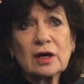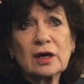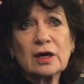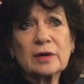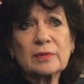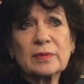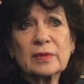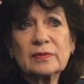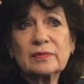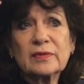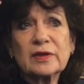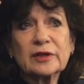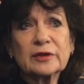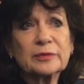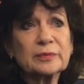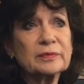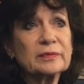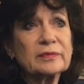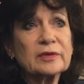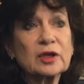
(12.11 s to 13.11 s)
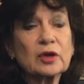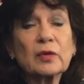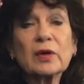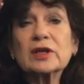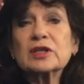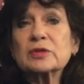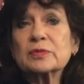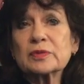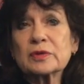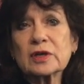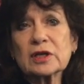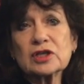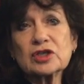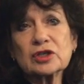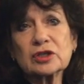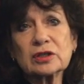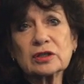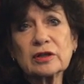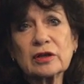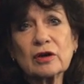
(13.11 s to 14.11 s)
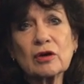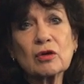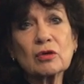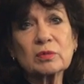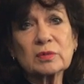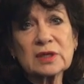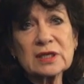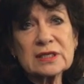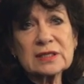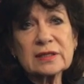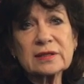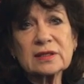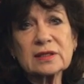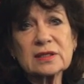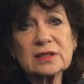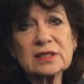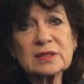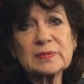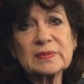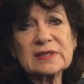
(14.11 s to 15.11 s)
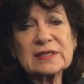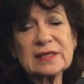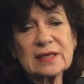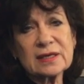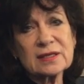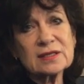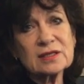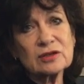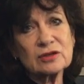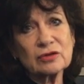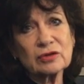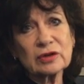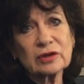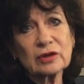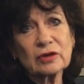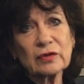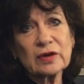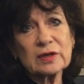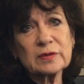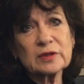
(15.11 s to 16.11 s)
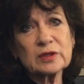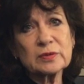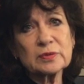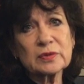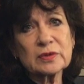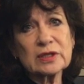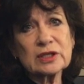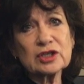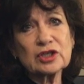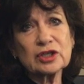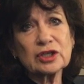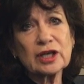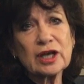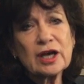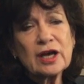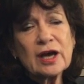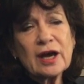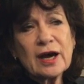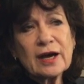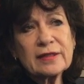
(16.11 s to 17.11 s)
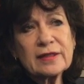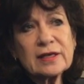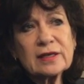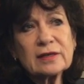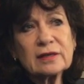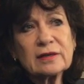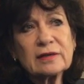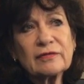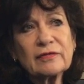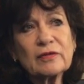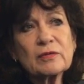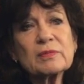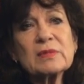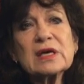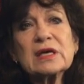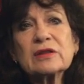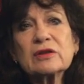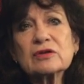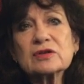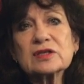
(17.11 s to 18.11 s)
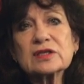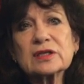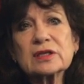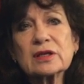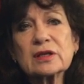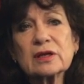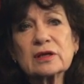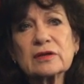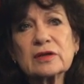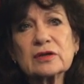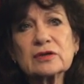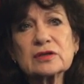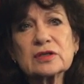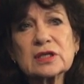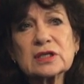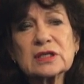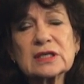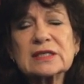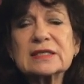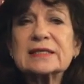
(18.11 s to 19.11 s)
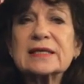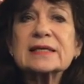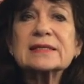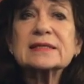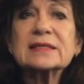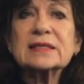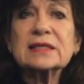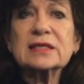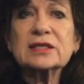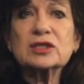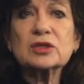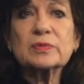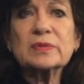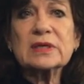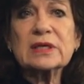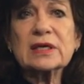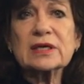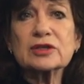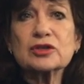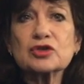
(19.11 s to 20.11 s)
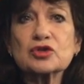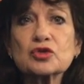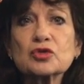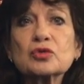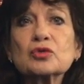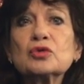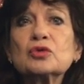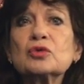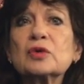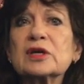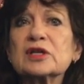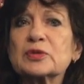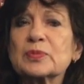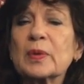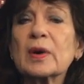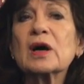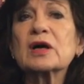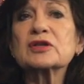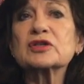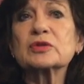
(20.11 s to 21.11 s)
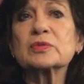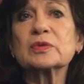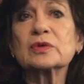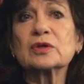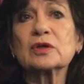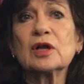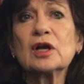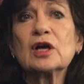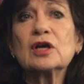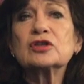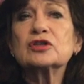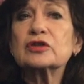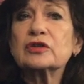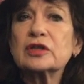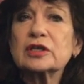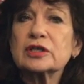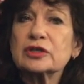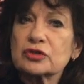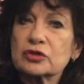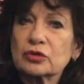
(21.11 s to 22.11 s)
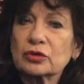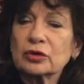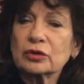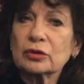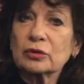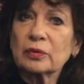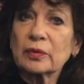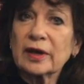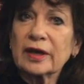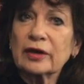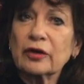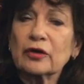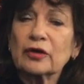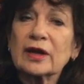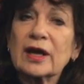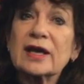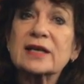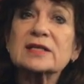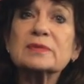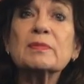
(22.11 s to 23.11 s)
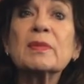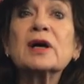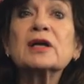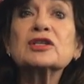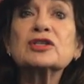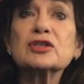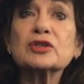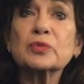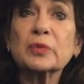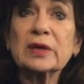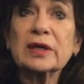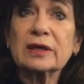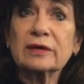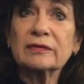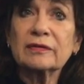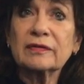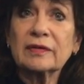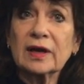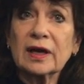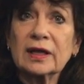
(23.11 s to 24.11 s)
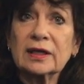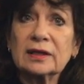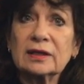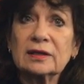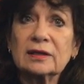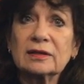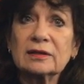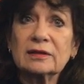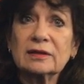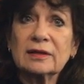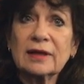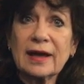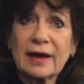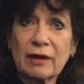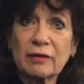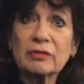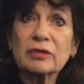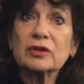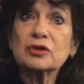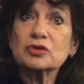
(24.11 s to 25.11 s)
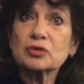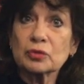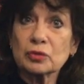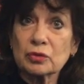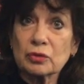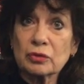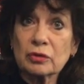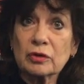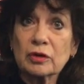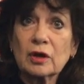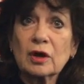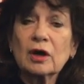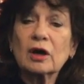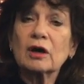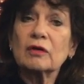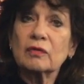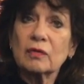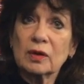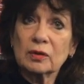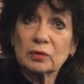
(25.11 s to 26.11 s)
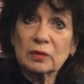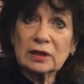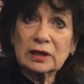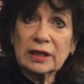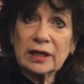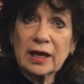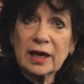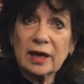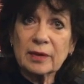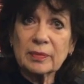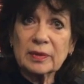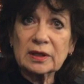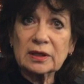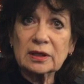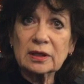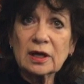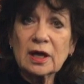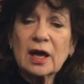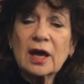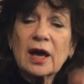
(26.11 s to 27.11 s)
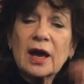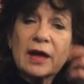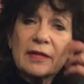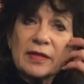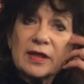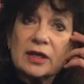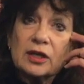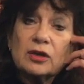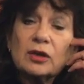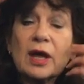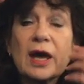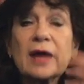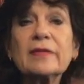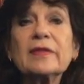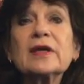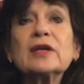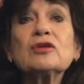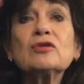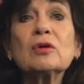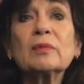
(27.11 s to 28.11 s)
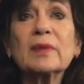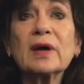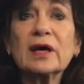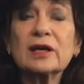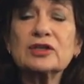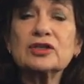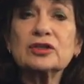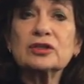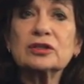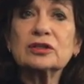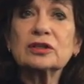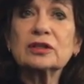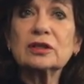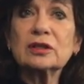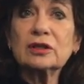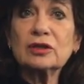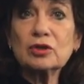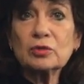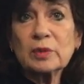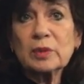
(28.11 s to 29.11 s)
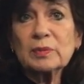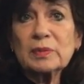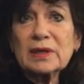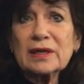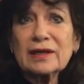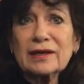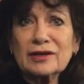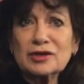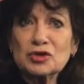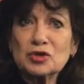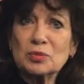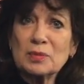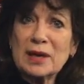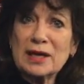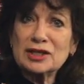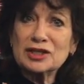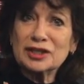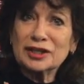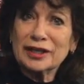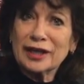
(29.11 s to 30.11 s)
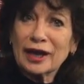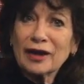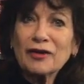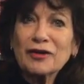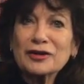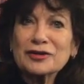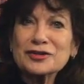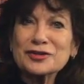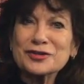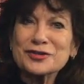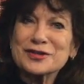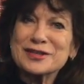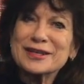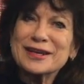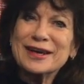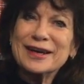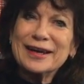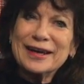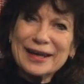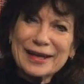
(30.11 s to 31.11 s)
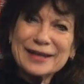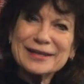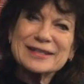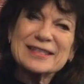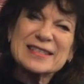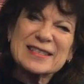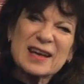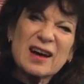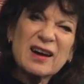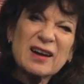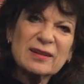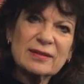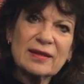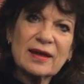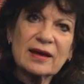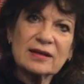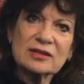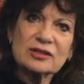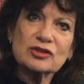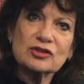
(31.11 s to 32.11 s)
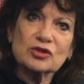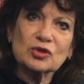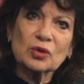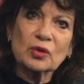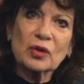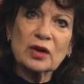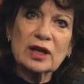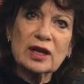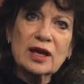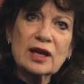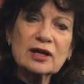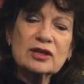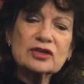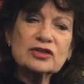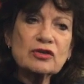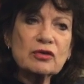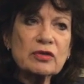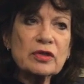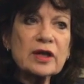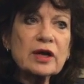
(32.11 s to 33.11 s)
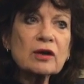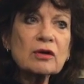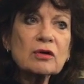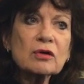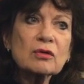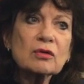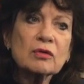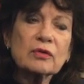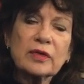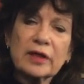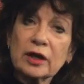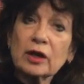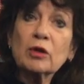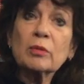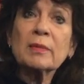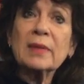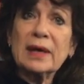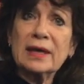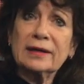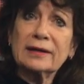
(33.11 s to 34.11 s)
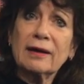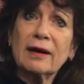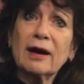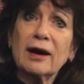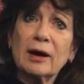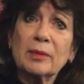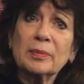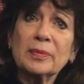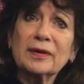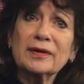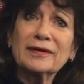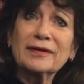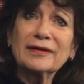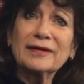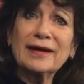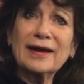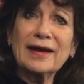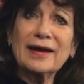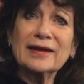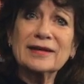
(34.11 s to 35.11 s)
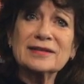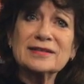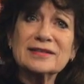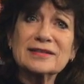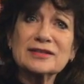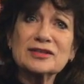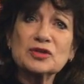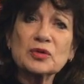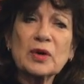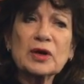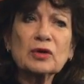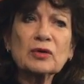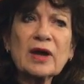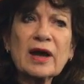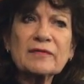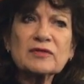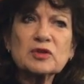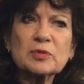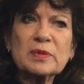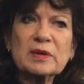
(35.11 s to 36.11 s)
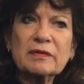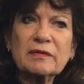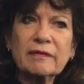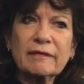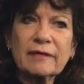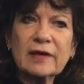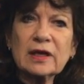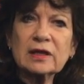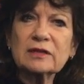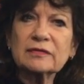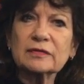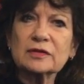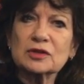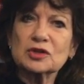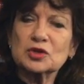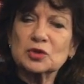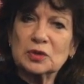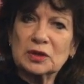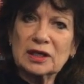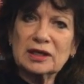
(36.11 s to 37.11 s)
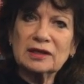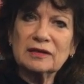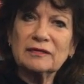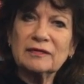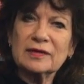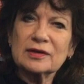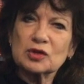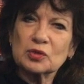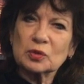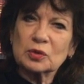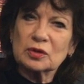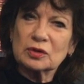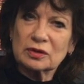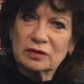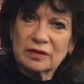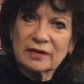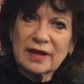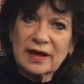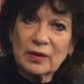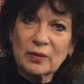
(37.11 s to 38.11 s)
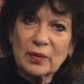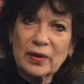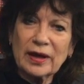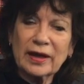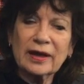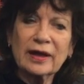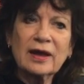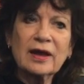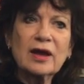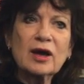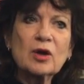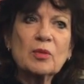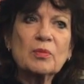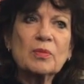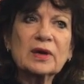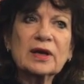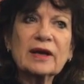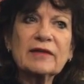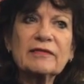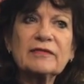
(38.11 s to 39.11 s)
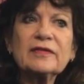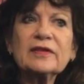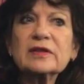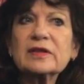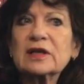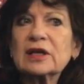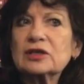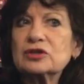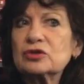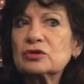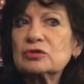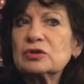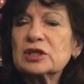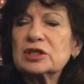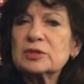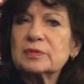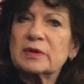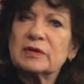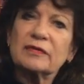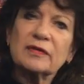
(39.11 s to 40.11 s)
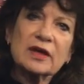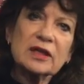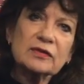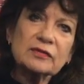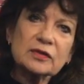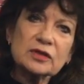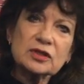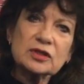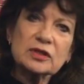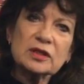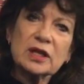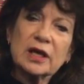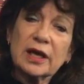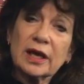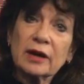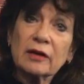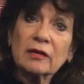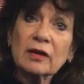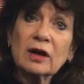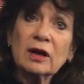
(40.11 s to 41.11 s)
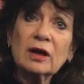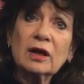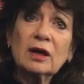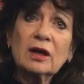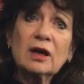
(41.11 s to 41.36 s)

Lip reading: the Great Depression, the homeless and the dispossessed during the Great Depression, I think for me there's a necessity to be as true as possible to the historical record as much as we can find out the truth of what really happened. And then you imagined human beings, you imagine characters inside that story. So they're made up, and so I don't have to be faithful to an individual that way, but I feel that I do need to be faithful to the era